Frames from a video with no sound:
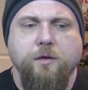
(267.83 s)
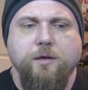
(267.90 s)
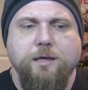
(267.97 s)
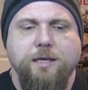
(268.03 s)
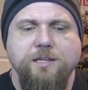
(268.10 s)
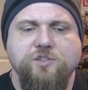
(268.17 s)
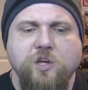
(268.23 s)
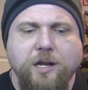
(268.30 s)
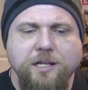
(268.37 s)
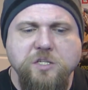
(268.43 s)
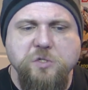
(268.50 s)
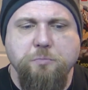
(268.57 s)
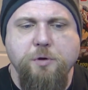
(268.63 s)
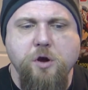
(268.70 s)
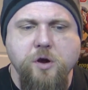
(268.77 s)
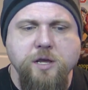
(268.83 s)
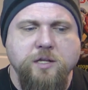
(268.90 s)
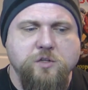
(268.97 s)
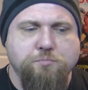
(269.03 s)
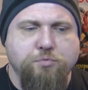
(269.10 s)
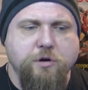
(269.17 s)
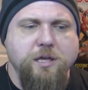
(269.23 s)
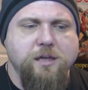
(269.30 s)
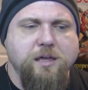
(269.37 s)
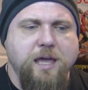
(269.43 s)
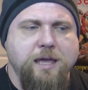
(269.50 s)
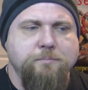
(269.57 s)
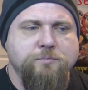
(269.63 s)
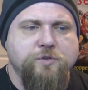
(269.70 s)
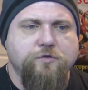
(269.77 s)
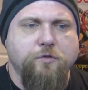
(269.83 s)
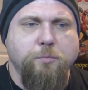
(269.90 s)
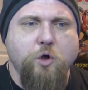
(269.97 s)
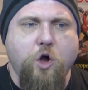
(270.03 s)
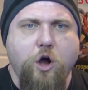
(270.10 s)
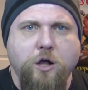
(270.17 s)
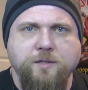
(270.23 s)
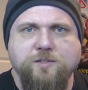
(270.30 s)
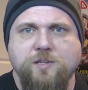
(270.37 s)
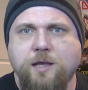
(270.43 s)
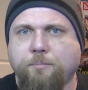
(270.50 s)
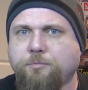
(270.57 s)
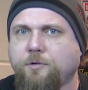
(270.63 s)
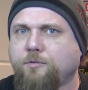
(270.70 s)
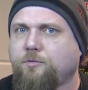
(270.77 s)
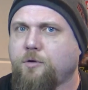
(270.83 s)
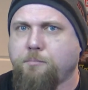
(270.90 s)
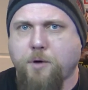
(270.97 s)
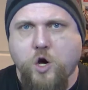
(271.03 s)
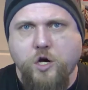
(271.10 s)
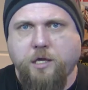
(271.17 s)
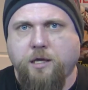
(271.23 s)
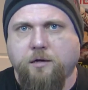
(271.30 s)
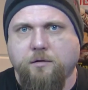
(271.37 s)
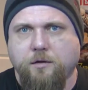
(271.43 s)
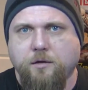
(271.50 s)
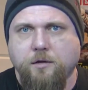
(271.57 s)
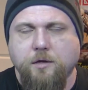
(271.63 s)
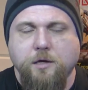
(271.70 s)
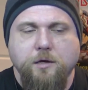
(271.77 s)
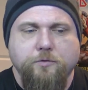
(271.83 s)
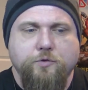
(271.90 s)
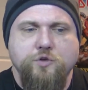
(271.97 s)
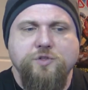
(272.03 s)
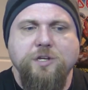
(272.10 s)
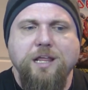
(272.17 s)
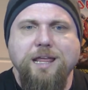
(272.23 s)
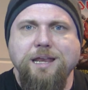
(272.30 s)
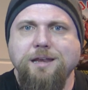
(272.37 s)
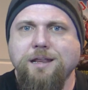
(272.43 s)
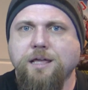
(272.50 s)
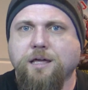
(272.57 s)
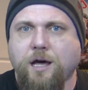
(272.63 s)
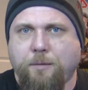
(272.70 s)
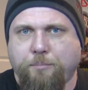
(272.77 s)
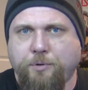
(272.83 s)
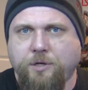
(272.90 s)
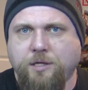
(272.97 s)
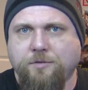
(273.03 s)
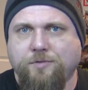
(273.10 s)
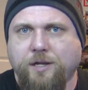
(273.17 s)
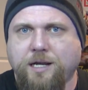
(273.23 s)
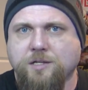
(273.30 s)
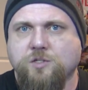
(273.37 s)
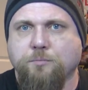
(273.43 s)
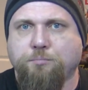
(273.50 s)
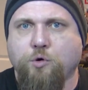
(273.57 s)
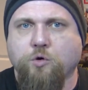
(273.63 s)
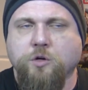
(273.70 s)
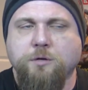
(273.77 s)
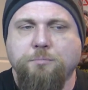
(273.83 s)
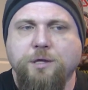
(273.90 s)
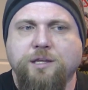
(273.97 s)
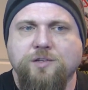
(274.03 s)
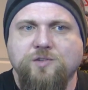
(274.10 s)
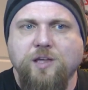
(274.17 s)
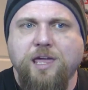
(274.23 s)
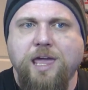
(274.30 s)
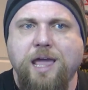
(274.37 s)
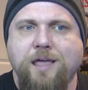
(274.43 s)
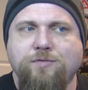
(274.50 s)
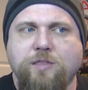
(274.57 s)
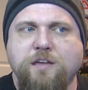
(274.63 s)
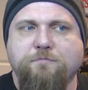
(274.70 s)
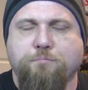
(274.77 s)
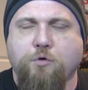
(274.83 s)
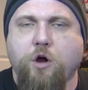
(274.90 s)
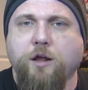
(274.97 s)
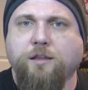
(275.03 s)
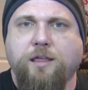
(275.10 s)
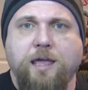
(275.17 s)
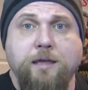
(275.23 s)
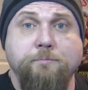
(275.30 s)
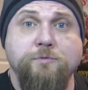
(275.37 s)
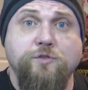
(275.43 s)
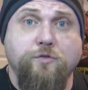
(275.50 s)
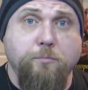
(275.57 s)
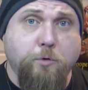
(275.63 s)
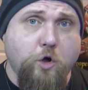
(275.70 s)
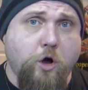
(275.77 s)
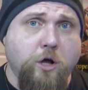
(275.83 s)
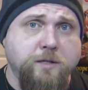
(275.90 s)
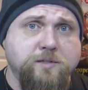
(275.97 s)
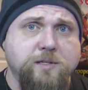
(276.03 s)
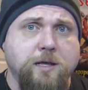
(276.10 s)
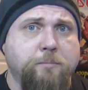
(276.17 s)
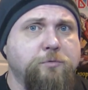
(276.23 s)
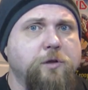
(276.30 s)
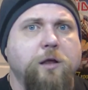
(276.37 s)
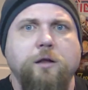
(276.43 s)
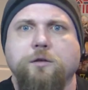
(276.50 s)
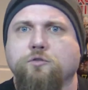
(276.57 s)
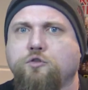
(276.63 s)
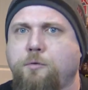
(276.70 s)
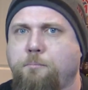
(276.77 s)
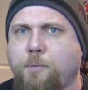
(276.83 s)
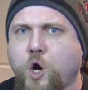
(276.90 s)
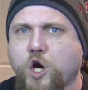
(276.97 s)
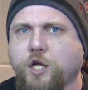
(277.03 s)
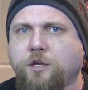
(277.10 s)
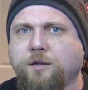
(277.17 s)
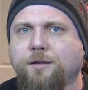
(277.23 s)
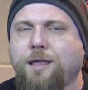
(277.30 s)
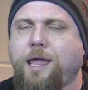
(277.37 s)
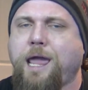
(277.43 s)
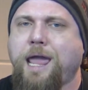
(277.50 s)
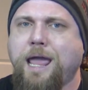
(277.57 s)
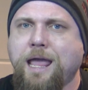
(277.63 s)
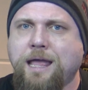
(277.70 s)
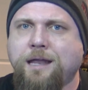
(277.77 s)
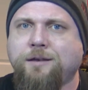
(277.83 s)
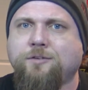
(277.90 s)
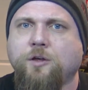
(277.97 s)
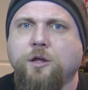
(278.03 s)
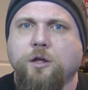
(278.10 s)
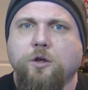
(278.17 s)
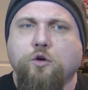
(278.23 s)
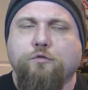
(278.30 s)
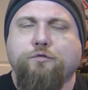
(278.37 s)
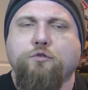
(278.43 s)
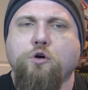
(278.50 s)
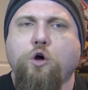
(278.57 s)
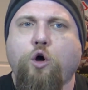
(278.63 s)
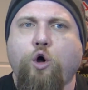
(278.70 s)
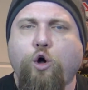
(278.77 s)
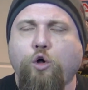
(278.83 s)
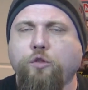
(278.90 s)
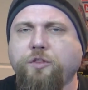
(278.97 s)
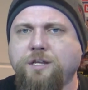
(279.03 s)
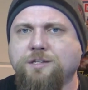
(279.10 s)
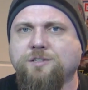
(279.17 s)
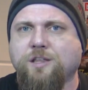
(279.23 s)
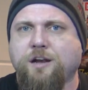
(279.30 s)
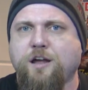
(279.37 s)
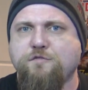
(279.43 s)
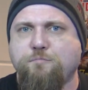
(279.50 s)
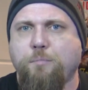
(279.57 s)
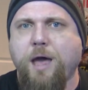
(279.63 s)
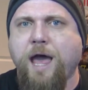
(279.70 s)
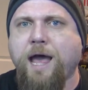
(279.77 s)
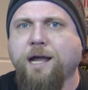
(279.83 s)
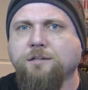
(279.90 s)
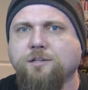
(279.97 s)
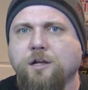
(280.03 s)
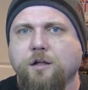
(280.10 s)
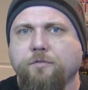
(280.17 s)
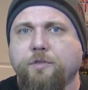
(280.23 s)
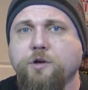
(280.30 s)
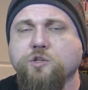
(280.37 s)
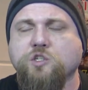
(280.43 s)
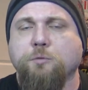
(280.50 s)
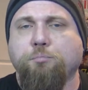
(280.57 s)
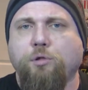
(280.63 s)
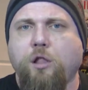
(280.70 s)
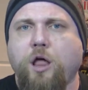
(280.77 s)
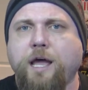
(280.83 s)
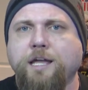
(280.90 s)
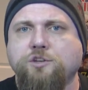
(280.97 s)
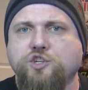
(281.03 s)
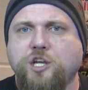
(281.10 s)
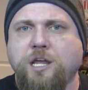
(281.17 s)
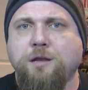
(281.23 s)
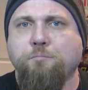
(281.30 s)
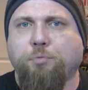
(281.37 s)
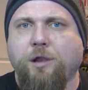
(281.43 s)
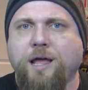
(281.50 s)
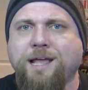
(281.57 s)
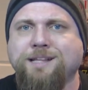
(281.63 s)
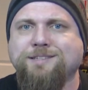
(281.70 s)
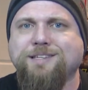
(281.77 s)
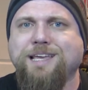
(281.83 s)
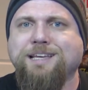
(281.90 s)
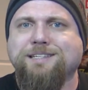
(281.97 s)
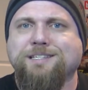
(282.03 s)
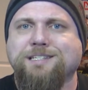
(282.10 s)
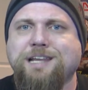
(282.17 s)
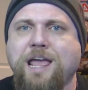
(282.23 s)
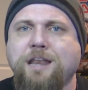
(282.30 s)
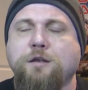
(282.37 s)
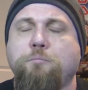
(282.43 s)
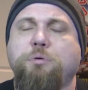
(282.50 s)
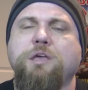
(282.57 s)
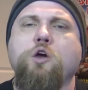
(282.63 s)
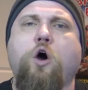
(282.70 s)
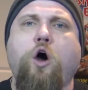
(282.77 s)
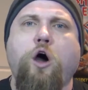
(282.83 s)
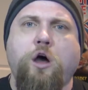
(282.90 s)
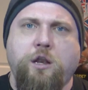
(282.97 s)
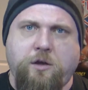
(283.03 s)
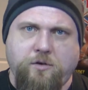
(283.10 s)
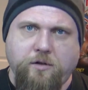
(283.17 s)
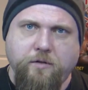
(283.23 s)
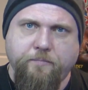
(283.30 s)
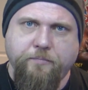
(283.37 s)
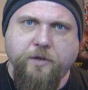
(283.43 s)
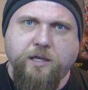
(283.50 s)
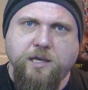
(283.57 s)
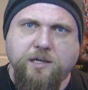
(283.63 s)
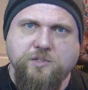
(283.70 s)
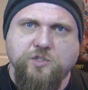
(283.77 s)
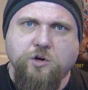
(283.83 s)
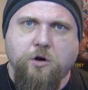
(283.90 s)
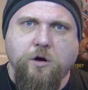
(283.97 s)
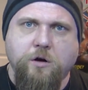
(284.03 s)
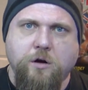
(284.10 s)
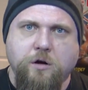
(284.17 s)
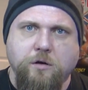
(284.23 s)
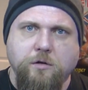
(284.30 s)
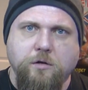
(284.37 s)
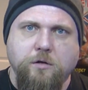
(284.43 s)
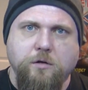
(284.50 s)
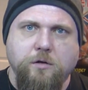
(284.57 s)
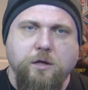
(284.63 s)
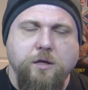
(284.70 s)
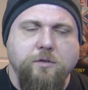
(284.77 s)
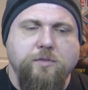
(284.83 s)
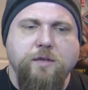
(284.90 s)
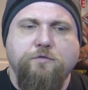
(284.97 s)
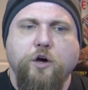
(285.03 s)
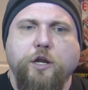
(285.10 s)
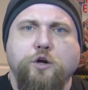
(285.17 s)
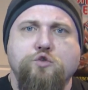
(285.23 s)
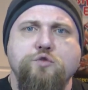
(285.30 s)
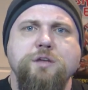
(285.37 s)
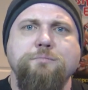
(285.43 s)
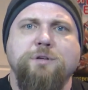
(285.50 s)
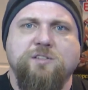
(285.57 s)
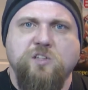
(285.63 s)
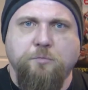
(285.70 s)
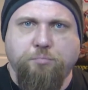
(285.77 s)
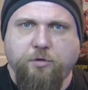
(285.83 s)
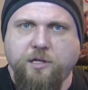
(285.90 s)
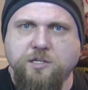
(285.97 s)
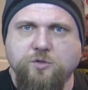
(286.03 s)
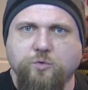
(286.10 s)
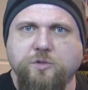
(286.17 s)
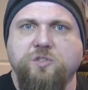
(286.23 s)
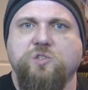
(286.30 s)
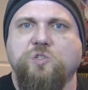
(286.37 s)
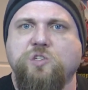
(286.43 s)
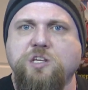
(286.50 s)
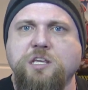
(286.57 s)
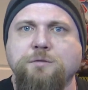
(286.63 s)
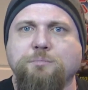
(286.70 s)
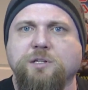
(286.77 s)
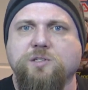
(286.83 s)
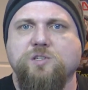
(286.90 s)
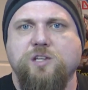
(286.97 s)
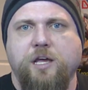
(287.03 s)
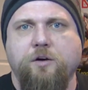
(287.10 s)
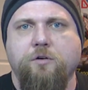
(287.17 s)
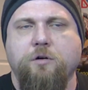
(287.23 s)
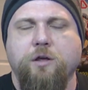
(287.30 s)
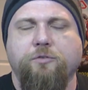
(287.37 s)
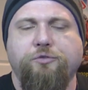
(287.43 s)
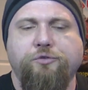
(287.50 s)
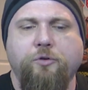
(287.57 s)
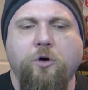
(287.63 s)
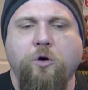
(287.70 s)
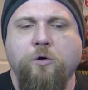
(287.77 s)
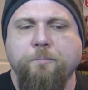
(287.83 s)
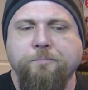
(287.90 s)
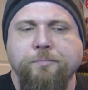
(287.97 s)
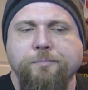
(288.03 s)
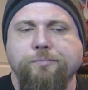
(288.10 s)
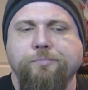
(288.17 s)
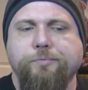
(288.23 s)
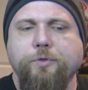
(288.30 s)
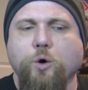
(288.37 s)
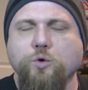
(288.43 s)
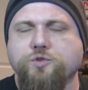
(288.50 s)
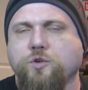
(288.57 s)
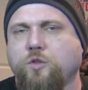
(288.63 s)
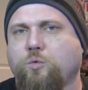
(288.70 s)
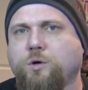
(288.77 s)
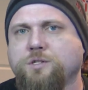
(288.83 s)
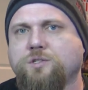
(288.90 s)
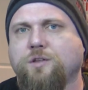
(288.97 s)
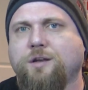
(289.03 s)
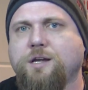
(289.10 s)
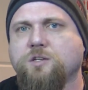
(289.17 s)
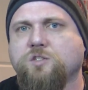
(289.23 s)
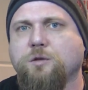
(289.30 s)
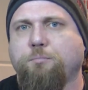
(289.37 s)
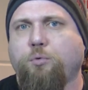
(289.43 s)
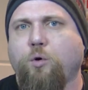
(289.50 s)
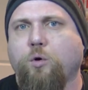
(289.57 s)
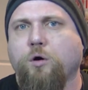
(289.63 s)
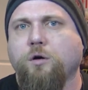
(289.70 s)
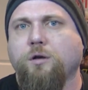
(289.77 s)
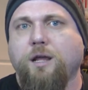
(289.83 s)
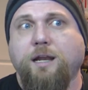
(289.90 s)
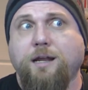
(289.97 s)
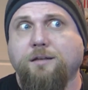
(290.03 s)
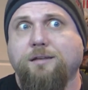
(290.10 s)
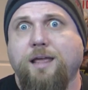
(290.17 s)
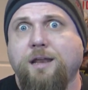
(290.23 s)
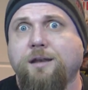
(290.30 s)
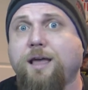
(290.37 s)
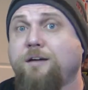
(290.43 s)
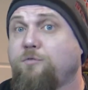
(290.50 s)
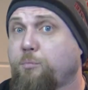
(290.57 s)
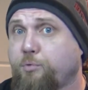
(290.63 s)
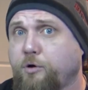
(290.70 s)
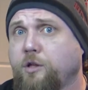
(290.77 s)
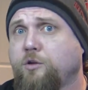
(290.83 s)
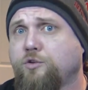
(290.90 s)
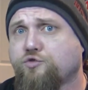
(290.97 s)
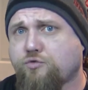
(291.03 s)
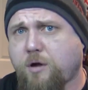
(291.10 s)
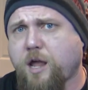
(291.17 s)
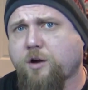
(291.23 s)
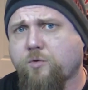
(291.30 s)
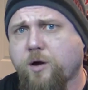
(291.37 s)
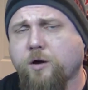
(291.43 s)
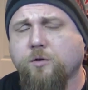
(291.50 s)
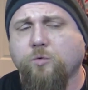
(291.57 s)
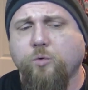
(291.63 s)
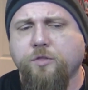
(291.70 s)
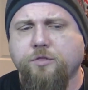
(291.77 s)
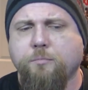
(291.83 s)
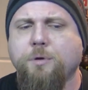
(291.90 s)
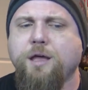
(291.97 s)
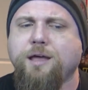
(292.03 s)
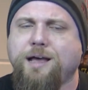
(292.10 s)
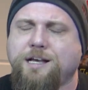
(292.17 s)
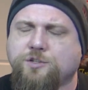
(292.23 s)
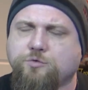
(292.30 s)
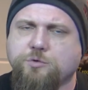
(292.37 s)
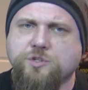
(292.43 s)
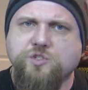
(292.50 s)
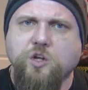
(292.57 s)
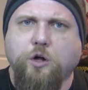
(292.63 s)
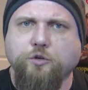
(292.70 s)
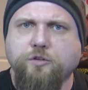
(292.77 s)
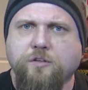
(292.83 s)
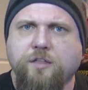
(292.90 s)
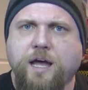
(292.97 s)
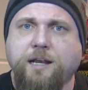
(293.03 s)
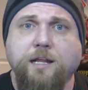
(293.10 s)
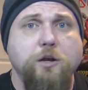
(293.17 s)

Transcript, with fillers: He's got experience bringing games from concept to market. There's an indie company that I supported because, again, they've brought games from concept to market. And for all these that I've backed, their supply chain plans extend beyond the Kickstarter. They've got agreements in place with Steam, etc. So those are the ones that I support, and I tend to have a pretty good track record with them as a result of that.